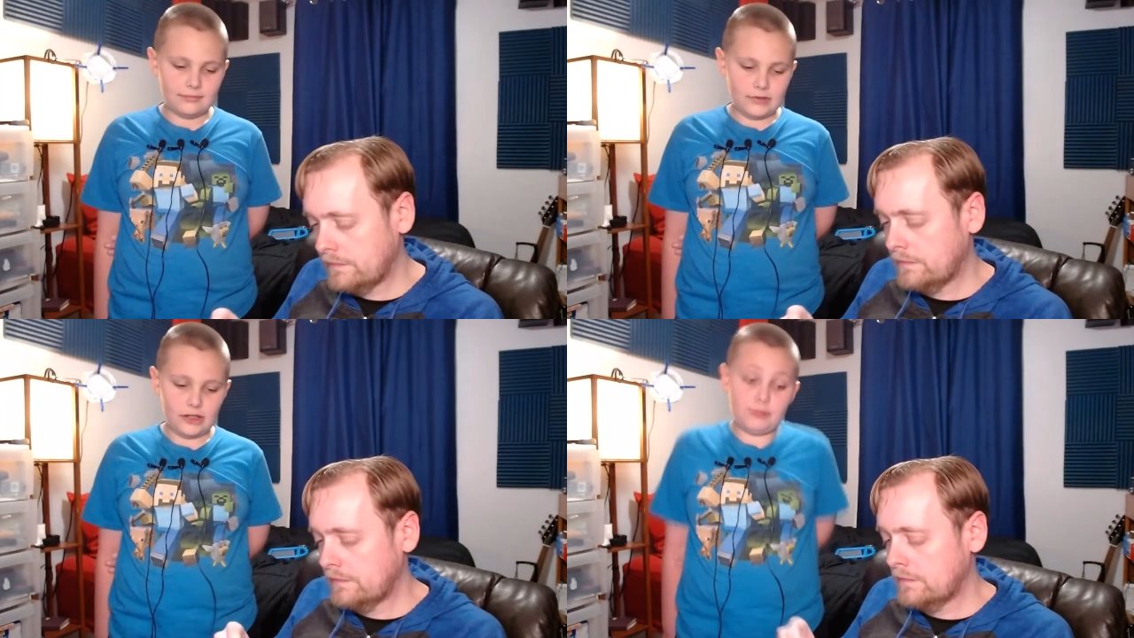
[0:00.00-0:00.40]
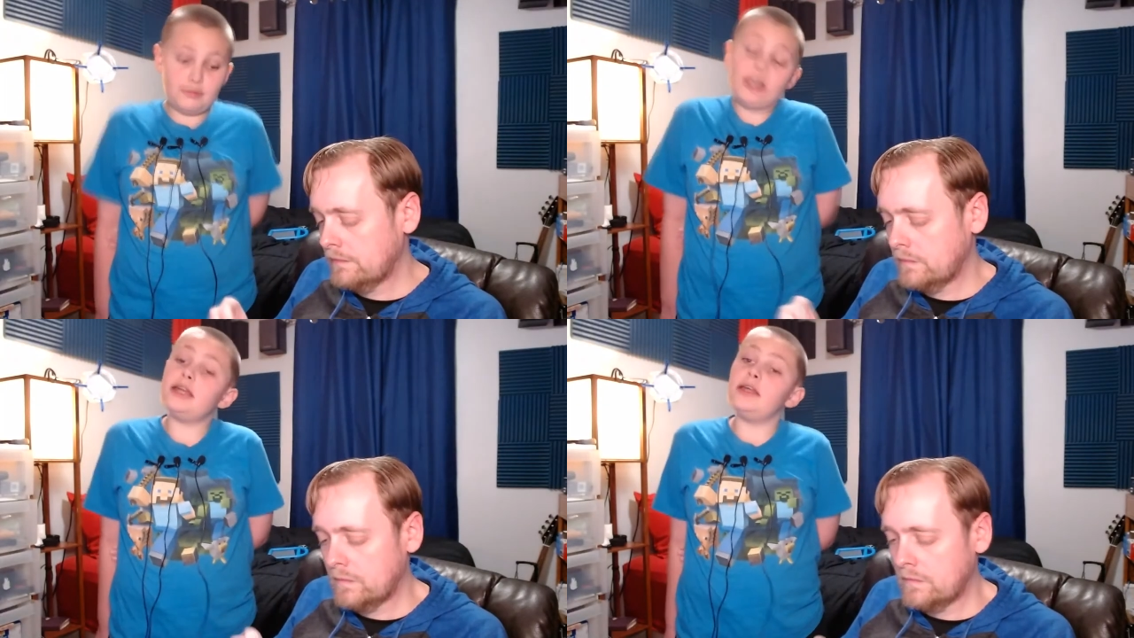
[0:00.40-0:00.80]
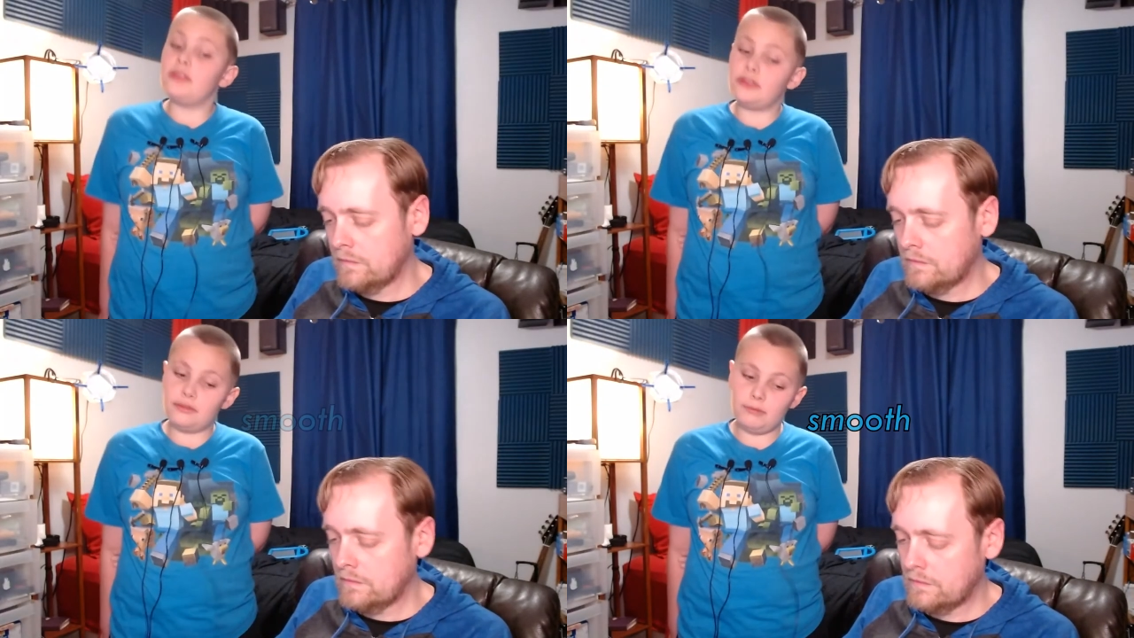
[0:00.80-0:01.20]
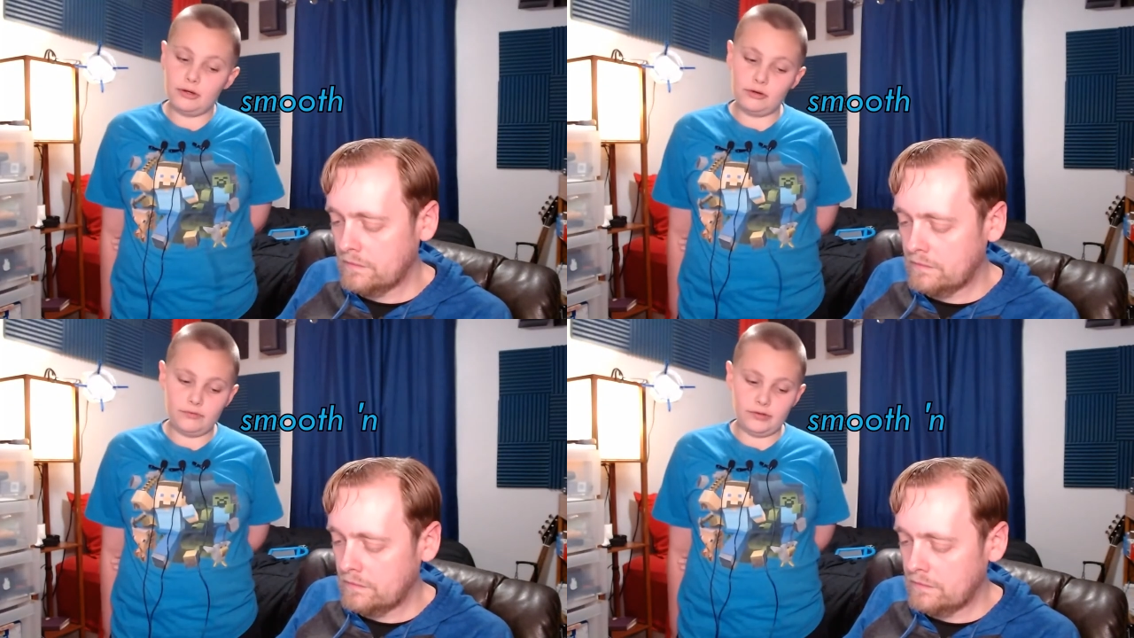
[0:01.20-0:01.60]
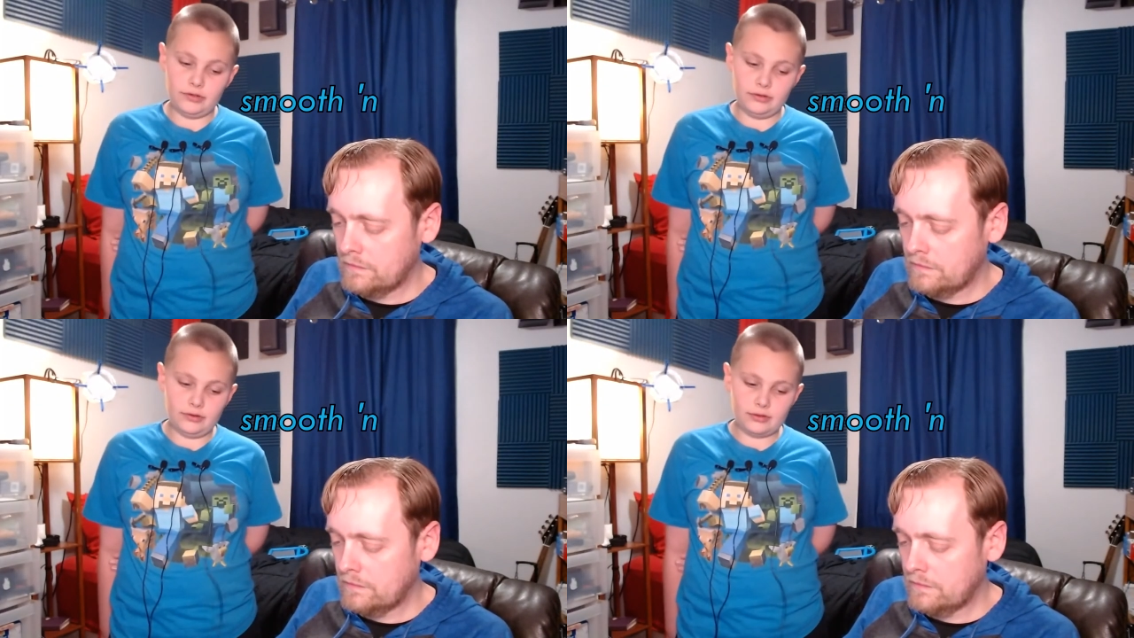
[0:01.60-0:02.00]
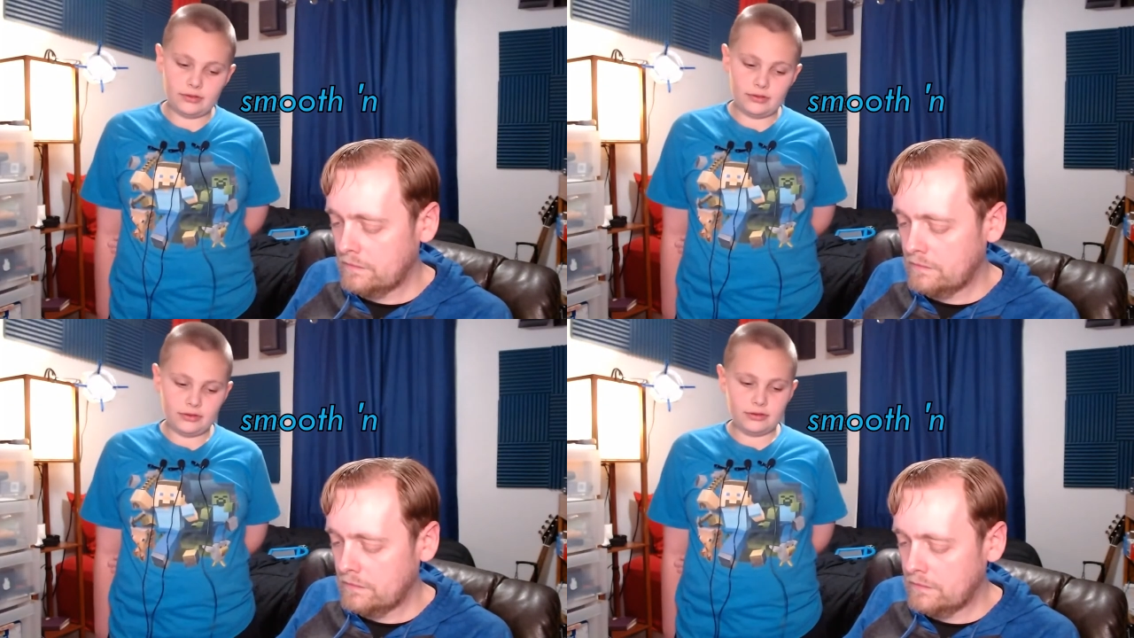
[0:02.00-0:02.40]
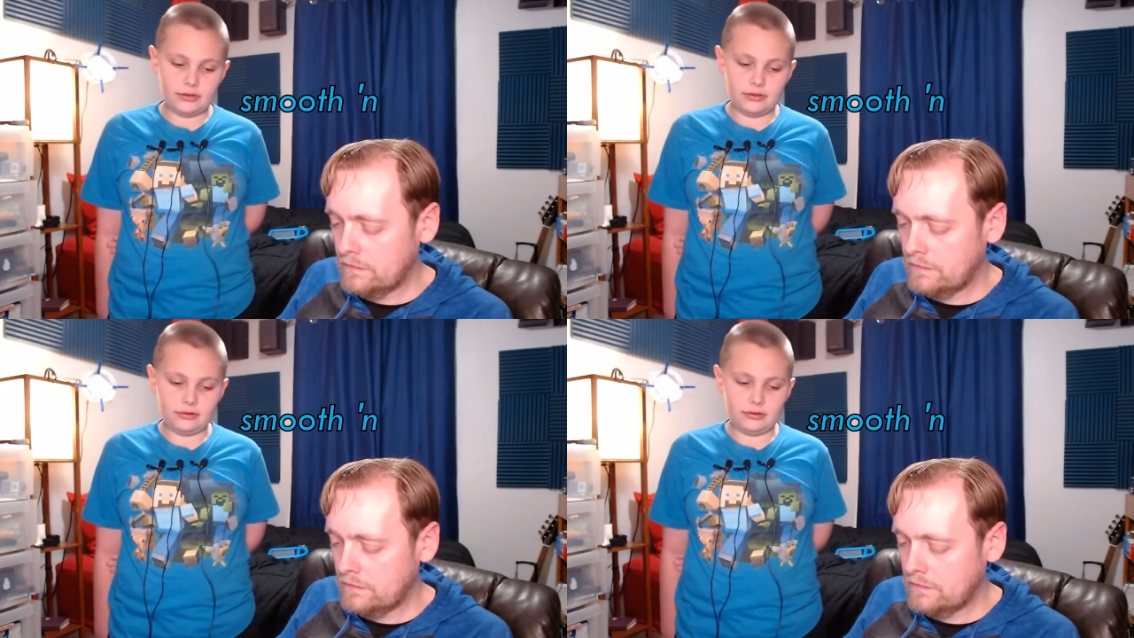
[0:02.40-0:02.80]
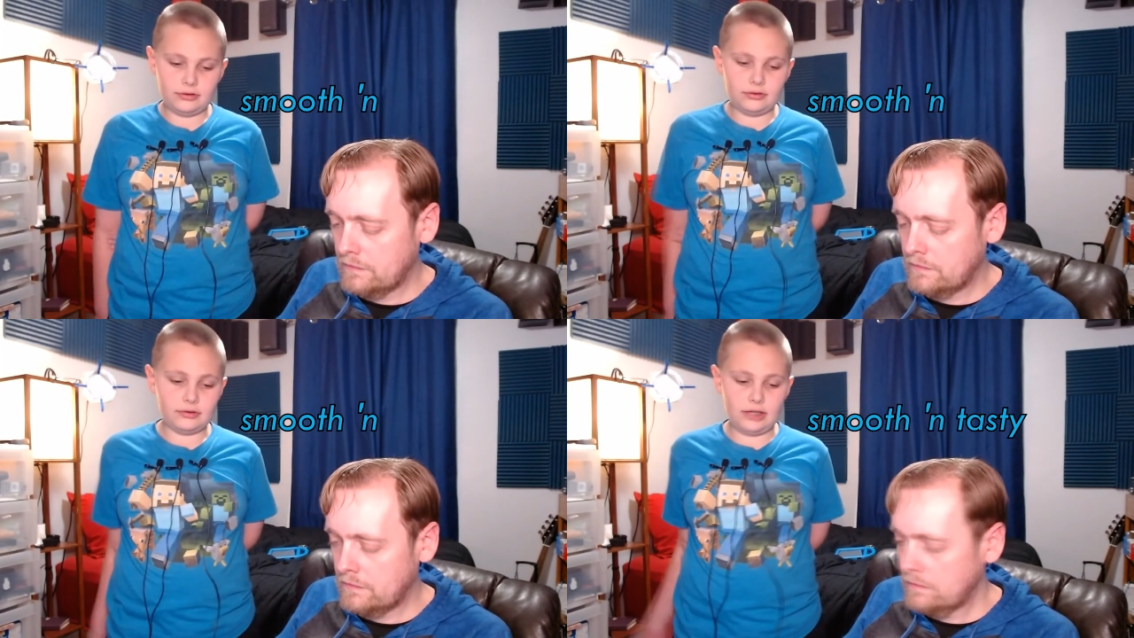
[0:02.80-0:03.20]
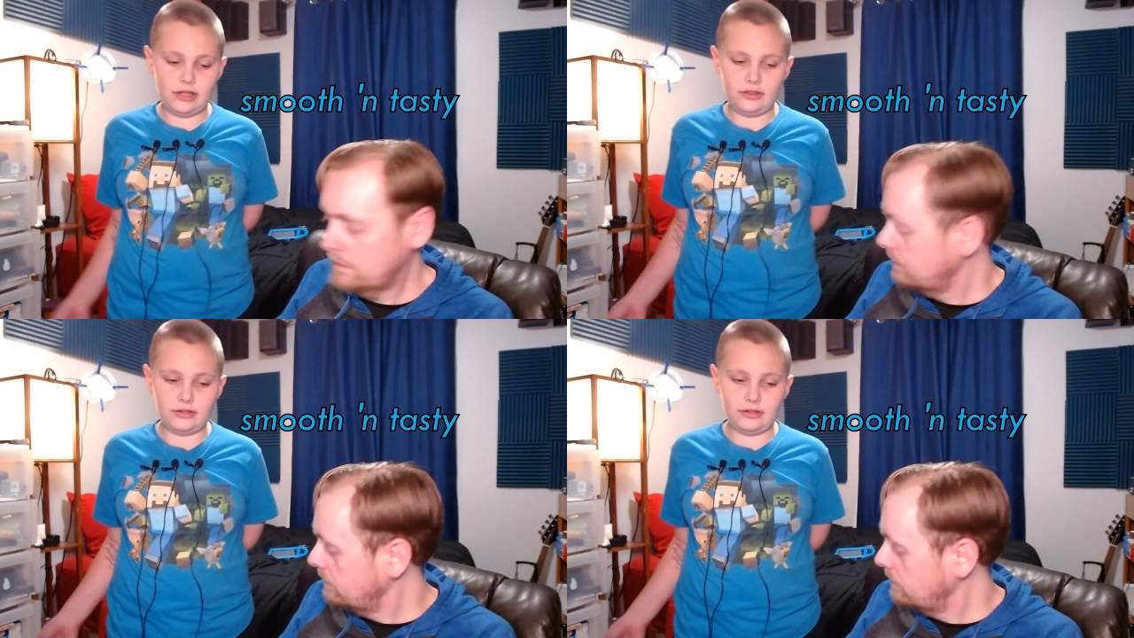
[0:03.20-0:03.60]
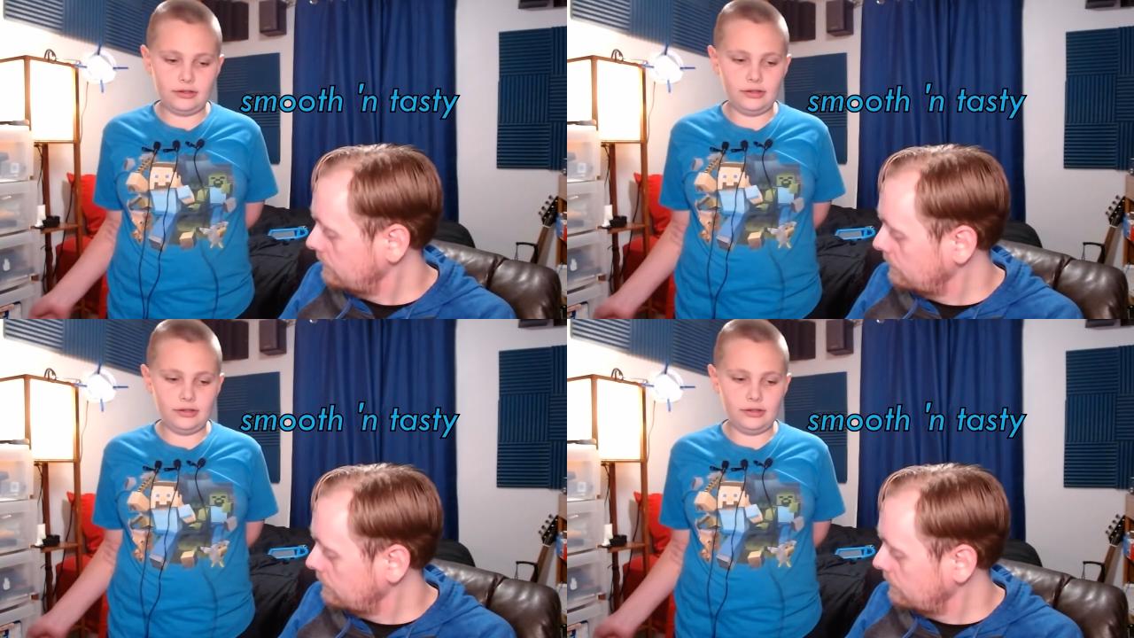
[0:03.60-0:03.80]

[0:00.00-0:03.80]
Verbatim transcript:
Speaker 1: That's pretty smooth and tasty